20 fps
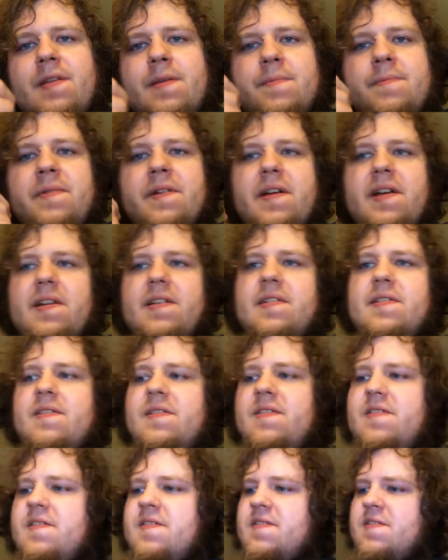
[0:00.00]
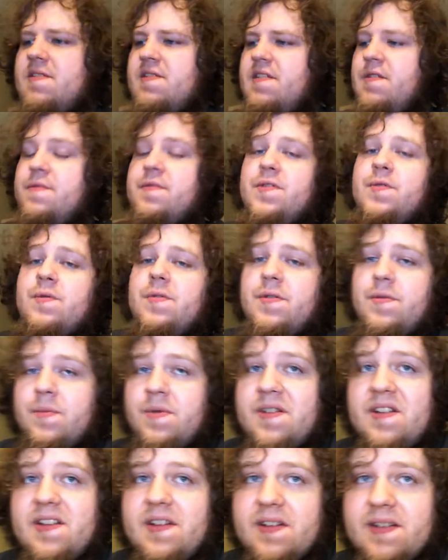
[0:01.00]
But if you want to
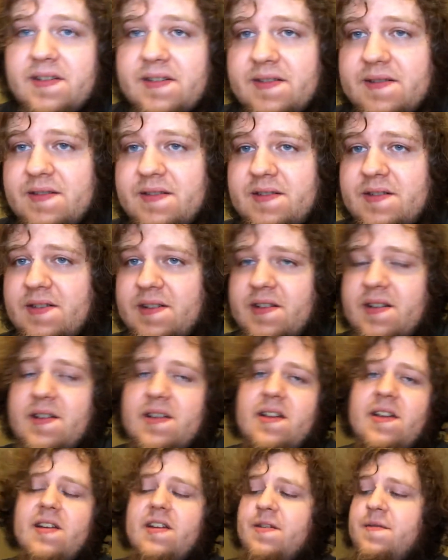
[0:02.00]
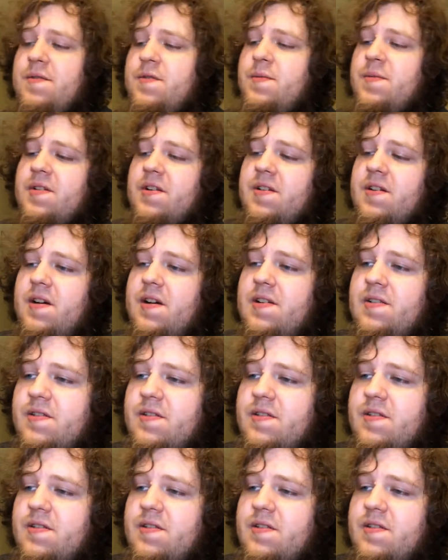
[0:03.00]
win, if you want to not